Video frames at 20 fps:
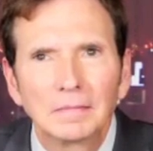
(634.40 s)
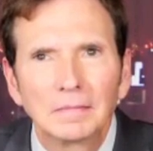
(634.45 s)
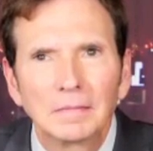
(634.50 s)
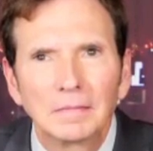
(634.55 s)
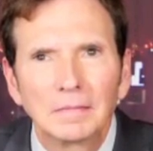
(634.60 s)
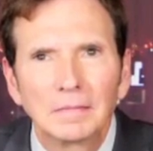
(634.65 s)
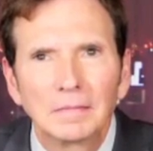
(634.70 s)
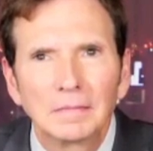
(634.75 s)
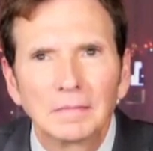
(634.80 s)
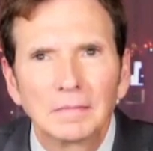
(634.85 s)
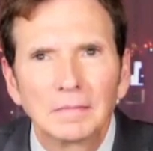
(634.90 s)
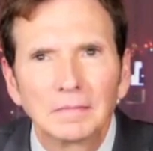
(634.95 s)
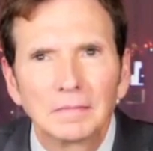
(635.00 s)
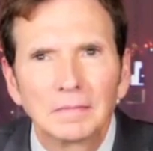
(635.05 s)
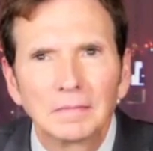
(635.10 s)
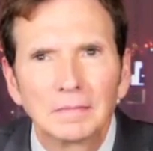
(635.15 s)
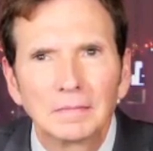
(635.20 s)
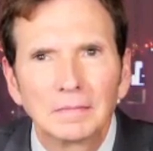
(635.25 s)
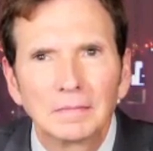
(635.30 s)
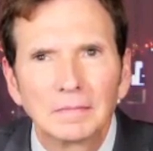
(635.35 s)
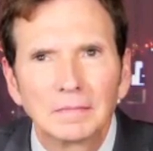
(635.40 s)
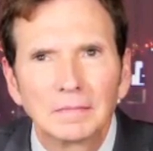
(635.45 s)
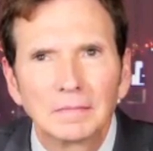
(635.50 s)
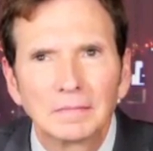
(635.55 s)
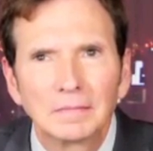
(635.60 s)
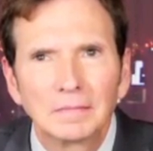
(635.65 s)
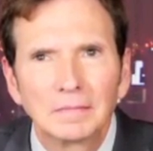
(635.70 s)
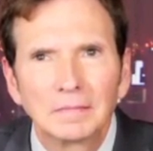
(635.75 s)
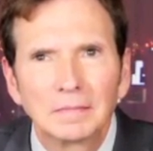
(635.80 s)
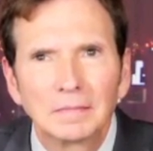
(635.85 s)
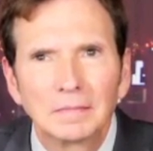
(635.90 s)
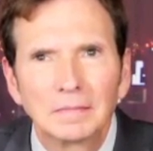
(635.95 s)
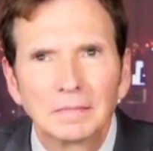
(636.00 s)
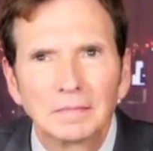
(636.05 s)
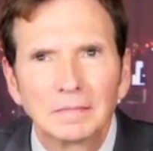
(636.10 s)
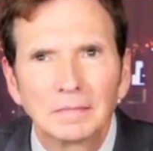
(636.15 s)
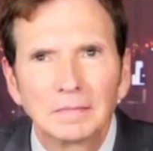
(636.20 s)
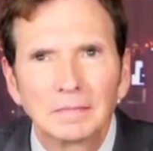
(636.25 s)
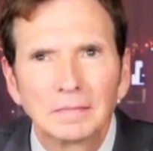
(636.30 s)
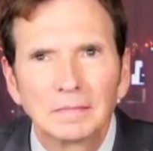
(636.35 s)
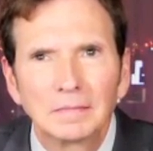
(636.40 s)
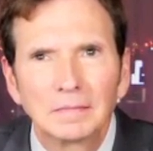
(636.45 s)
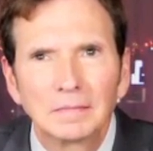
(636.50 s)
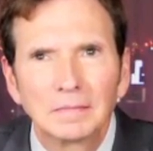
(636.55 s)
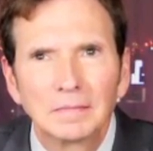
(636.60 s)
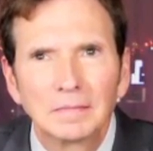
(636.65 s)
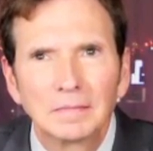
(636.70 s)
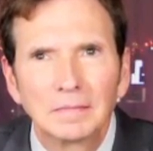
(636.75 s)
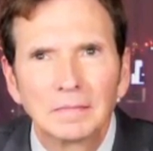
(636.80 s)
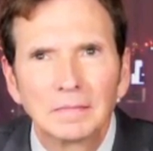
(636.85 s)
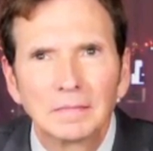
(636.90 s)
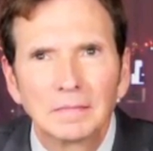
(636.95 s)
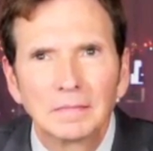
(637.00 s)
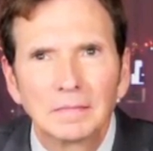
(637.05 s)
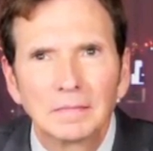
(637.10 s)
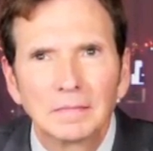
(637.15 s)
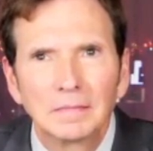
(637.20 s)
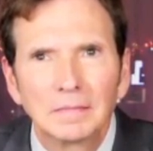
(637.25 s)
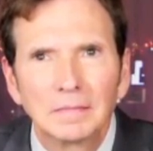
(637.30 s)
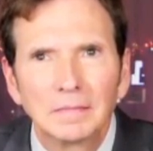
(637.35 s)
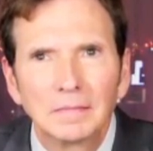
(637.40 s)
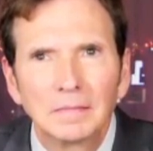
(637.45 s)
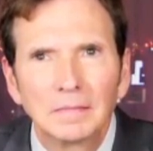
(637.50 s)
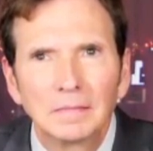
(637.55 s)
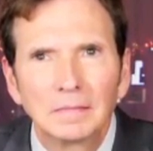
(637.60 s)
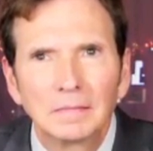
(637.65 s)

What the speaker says: (not speaking)